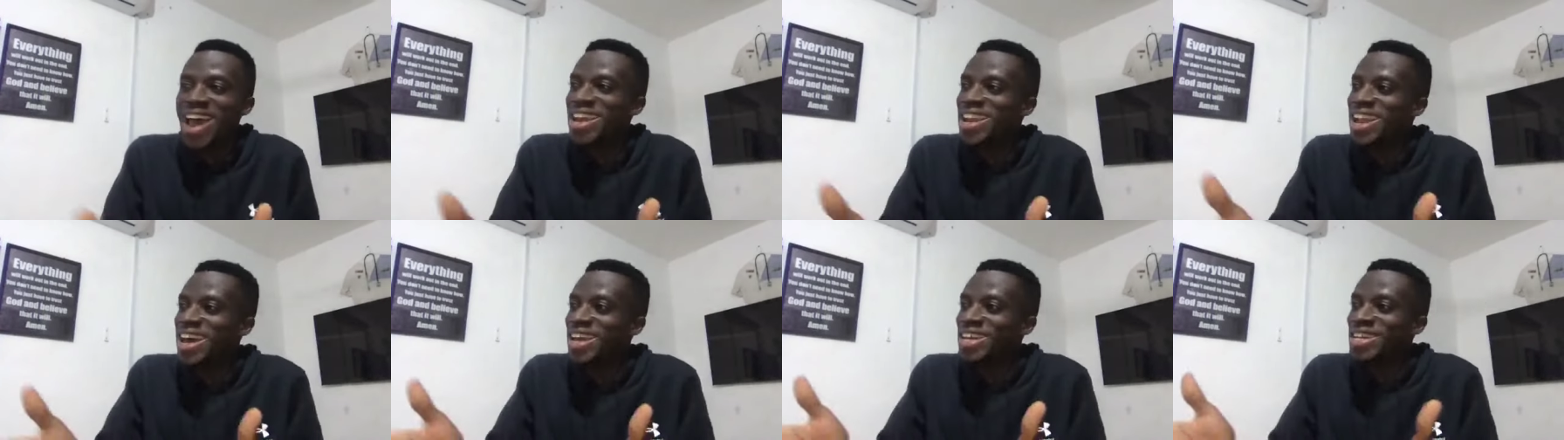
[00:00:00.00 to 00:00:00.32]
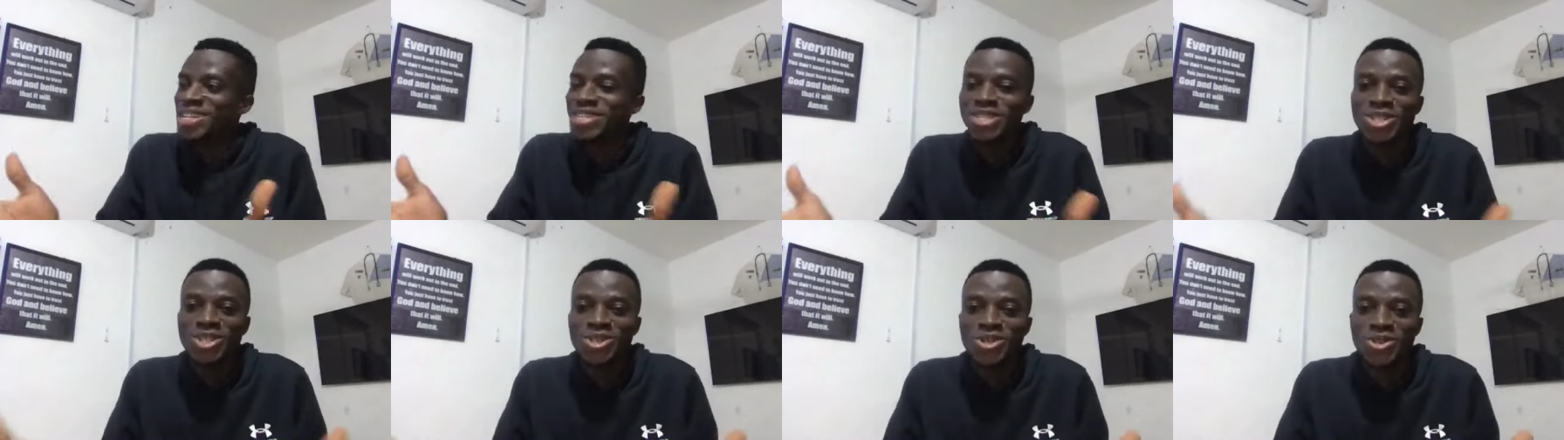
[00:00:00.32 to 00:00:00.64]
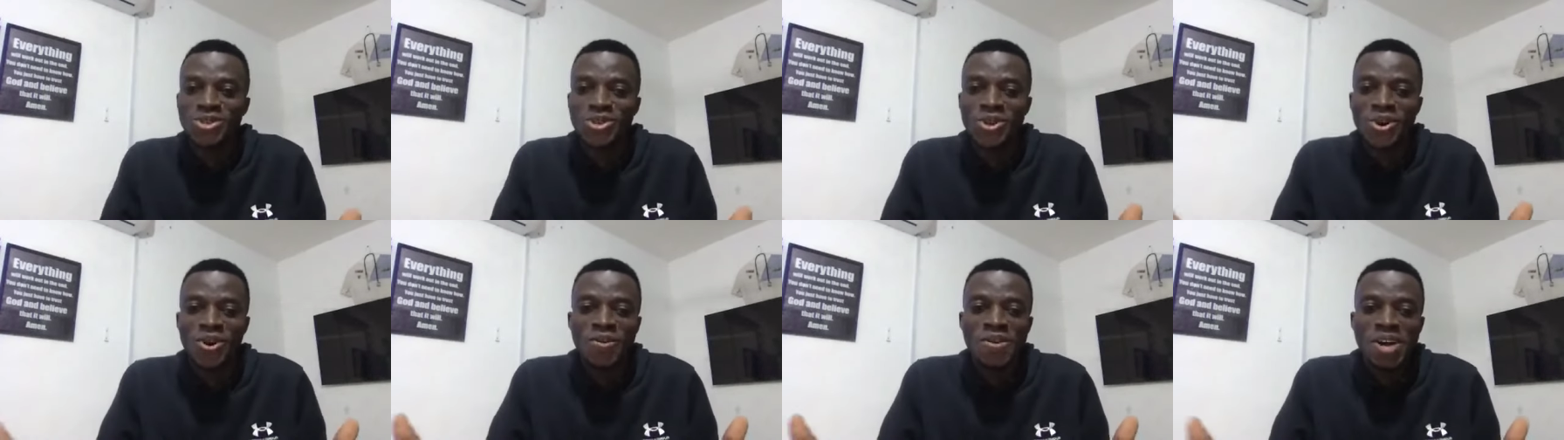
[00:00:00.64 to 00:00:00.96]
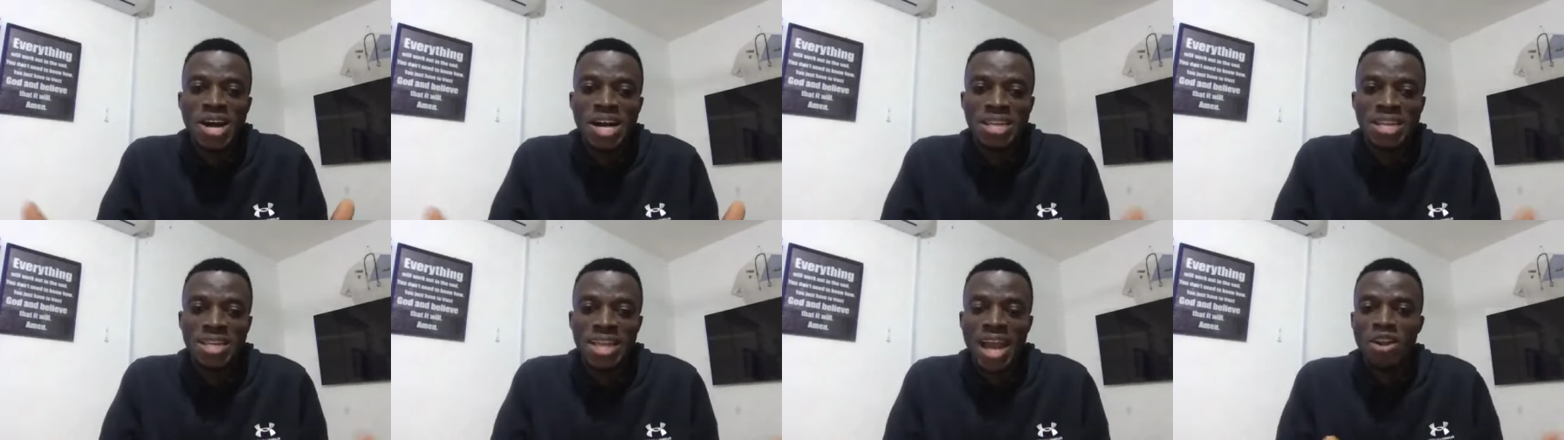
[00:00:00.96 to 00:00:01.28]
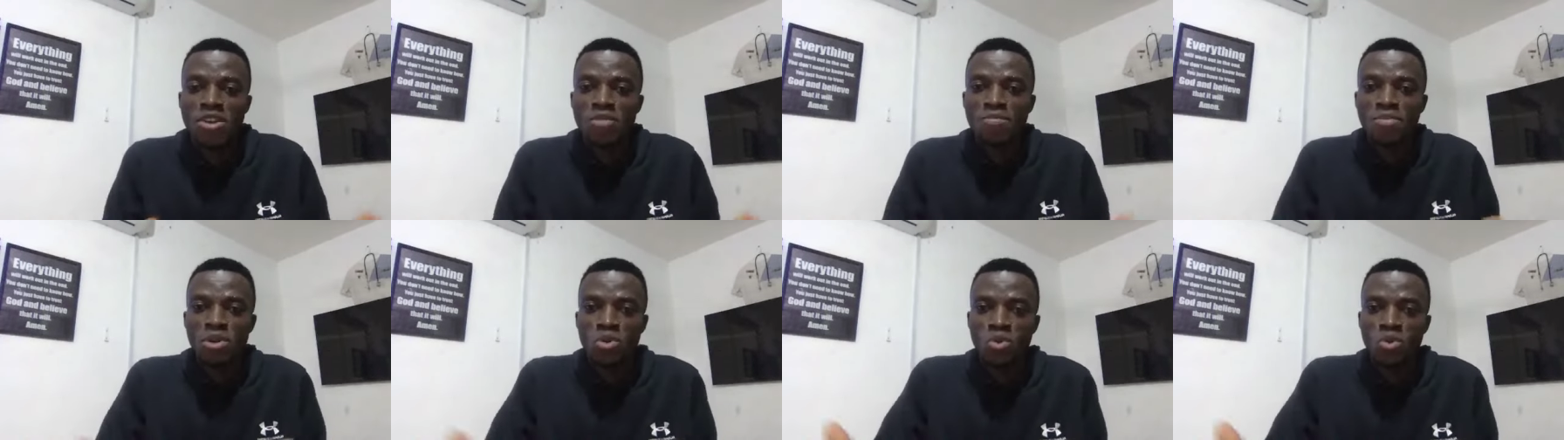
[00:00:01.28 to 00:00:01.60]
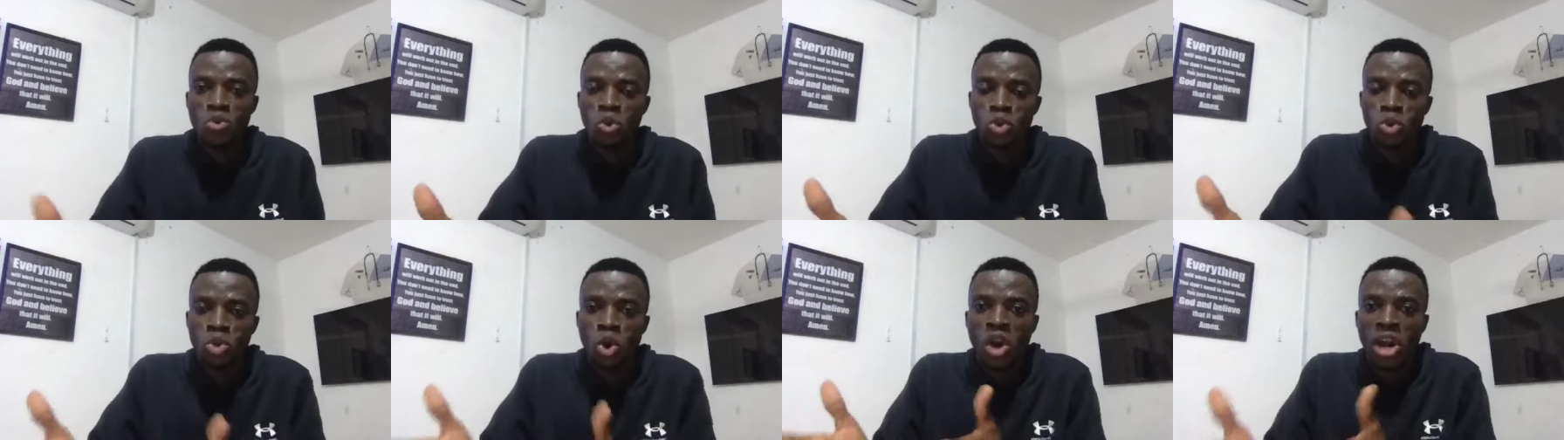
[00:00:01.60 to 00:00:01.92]
na you no na ano mi
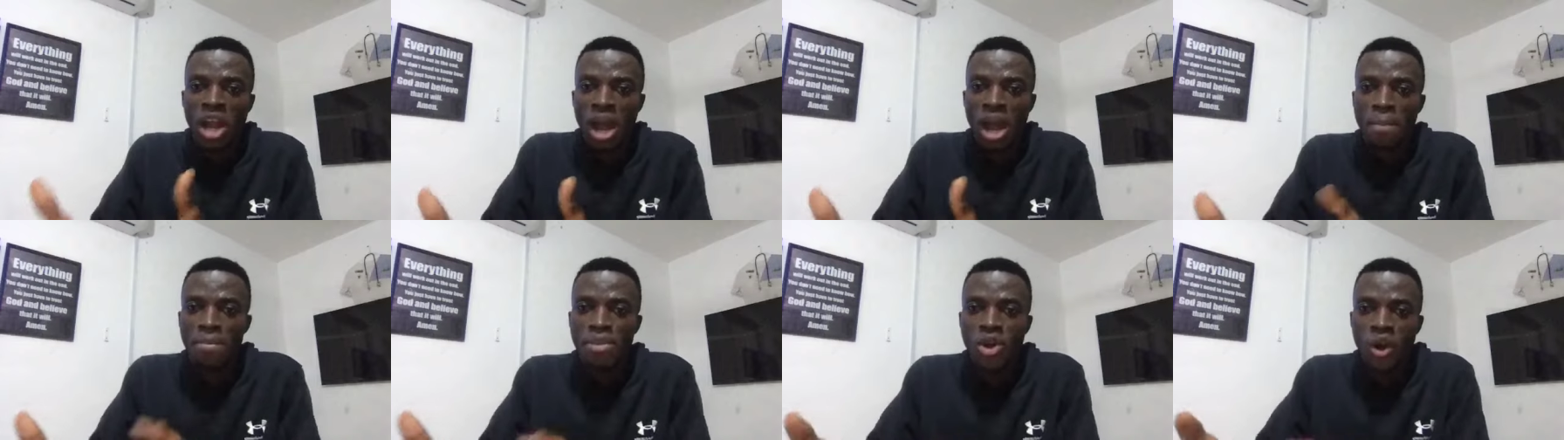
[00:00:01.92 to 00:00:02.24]
hu joker bi